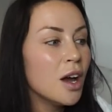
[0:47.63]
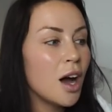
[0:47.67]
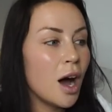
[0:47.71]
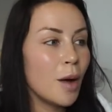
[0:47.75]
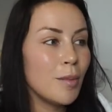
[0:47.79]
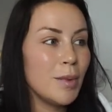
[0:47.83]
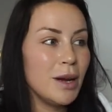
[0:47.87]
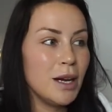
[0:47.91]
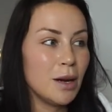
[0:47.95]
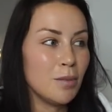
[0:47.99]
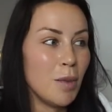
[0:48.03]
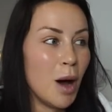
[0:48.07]

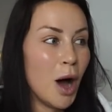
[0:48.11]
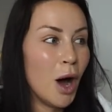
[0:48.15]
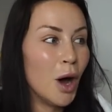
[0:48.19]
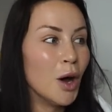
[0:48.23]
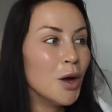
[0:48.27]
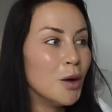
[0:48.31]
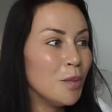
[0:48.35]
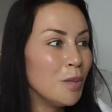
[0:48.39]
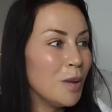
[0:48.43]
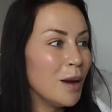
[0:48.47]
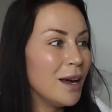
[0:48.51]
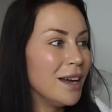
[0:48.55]
I mean, I'm
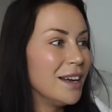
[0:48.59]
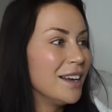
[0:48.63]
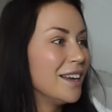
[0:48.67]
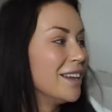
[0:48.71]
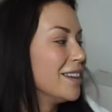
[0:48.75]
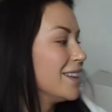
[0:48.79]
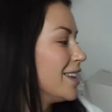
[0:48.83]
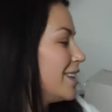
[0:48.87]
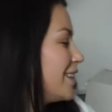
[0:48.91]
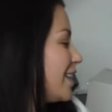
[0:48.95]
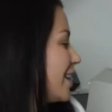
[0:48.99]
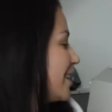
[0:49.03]

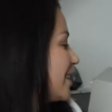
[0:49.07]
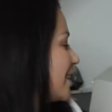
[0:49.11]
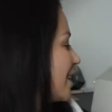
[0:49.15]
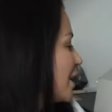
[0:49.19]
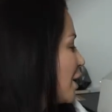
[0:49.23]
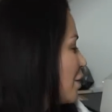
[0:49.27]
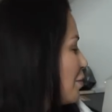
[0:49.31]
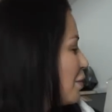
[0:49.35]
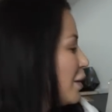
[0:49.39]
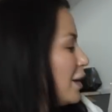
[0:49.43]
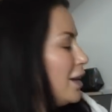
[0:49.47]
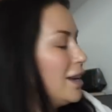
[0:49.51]
hoping that there's
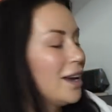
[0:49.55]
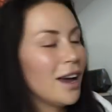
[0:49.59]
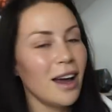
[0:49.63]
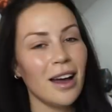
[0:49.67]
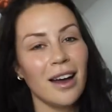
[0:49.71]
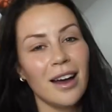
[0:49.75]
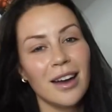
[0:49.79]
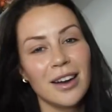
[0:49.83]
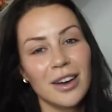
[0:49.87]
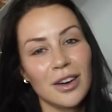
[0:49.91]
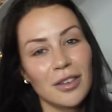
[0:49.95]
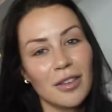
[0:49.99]
gonna
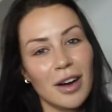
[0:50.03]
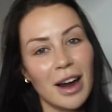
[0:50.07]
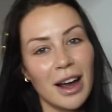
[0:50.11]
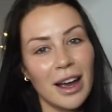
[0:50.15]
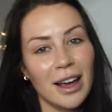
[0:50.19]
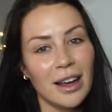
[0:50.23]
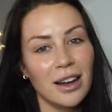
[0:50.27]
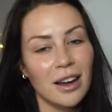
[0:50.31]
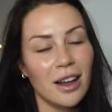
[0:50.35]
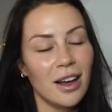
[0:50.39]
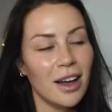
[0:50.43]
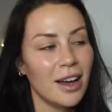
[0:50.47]
be an
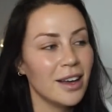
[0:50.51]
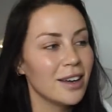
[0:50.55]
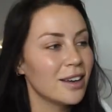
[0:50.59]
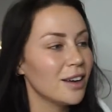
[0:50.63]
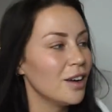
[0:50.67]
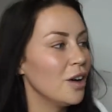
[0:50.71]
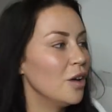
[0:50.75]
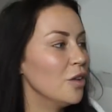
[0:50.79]
array like